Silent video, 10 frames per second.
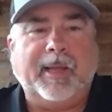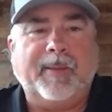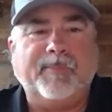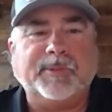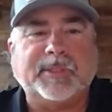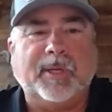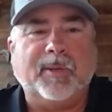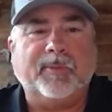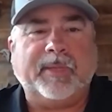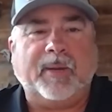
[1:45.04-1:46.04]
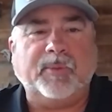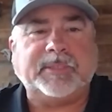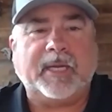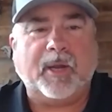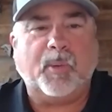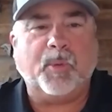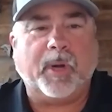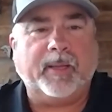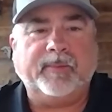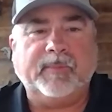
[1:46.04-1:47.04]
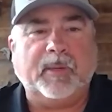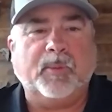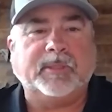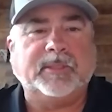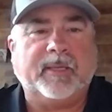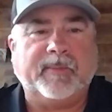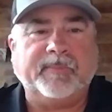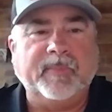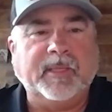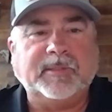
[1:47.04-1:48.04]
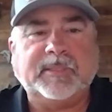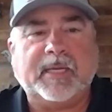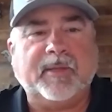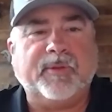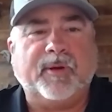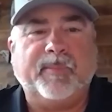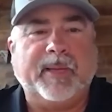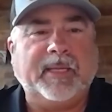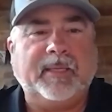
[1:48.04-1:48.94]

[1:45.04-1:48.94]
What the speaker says: So that was a home run. That wasn't a second, third base.